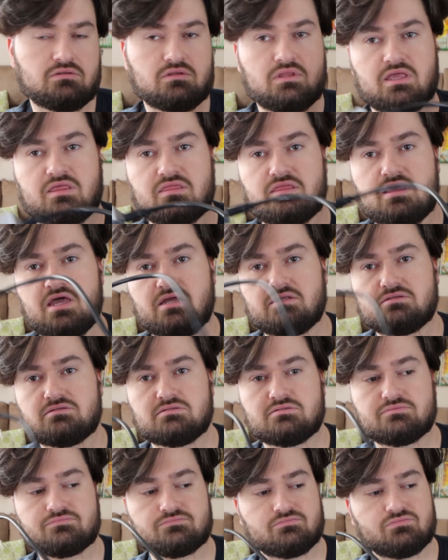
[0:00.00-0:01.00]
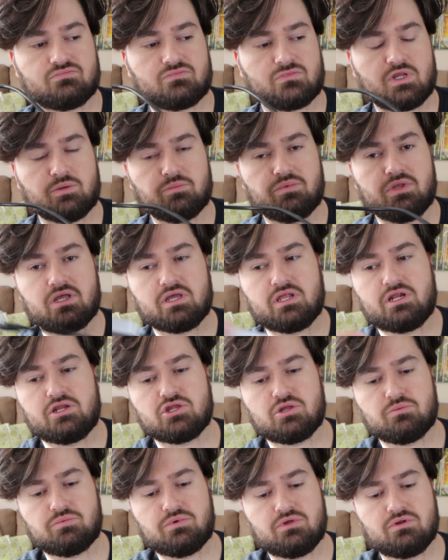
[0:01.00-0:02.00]
like that. Plug it in
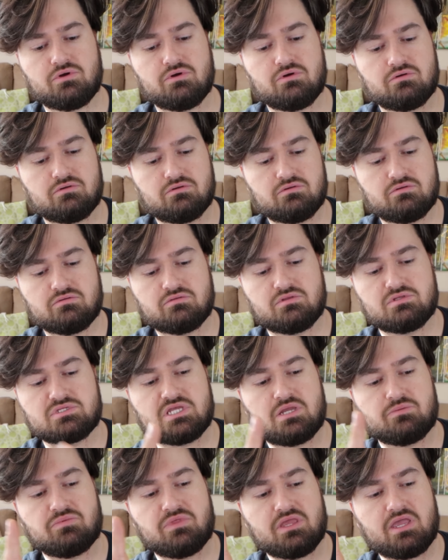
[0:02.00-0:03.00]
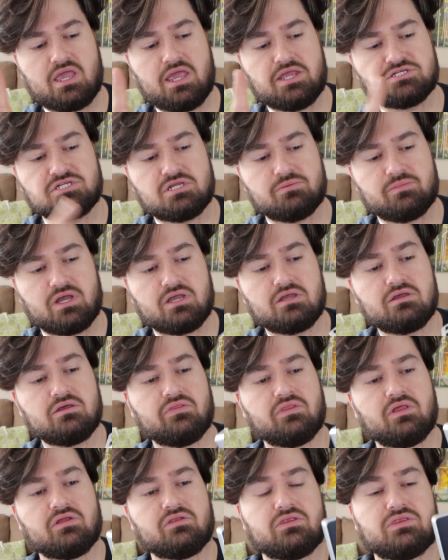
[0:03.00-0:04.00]
your computer. The same thing, HDMI.
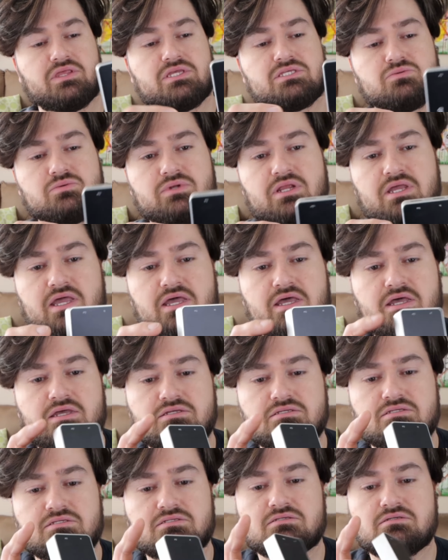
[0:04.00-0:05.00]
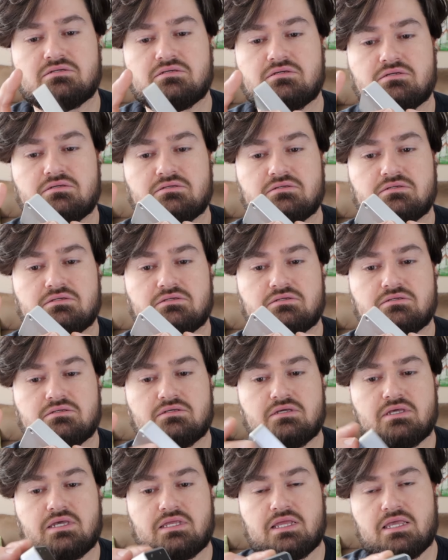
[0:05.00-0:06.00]
Then this one has
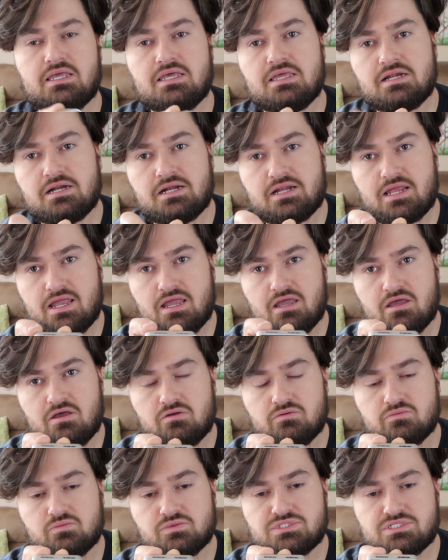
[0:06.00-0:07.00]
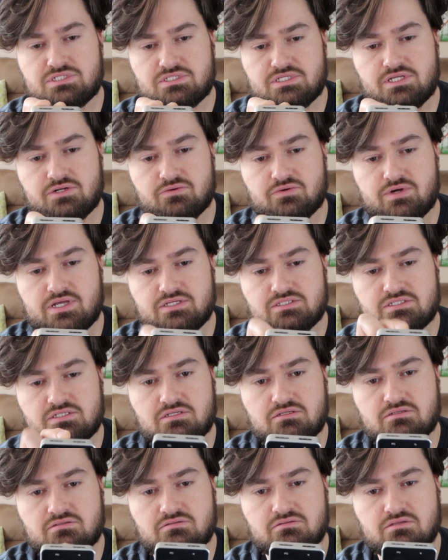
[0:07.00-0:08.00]
an in and an out, which is
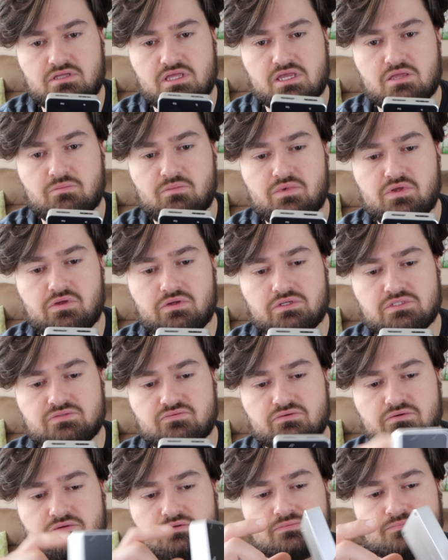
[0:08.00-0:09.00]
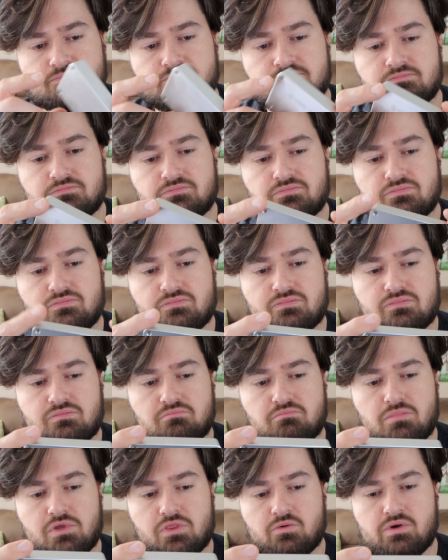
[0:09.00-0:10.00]
interesting and can be useful.
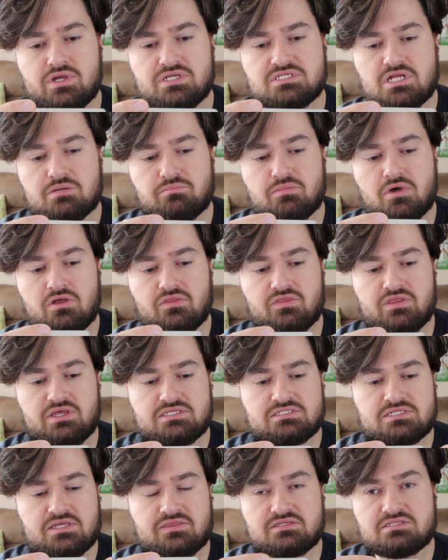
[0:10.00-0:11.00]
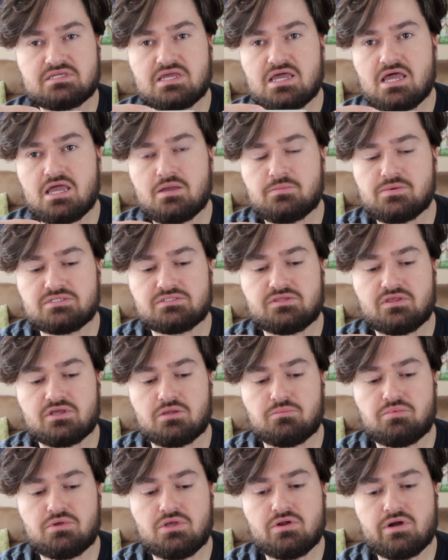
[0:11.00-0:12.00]
But the reason I bought this at the time is the
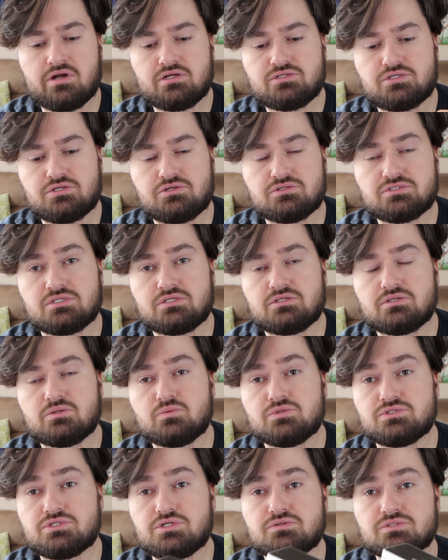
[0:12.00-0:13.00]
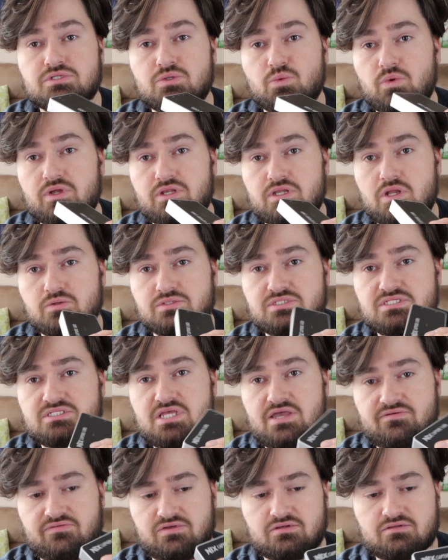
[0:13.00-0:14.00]
computer I was using Windows
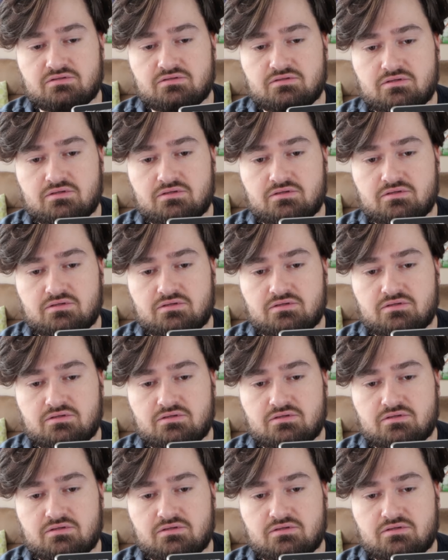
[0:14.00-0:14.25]
7.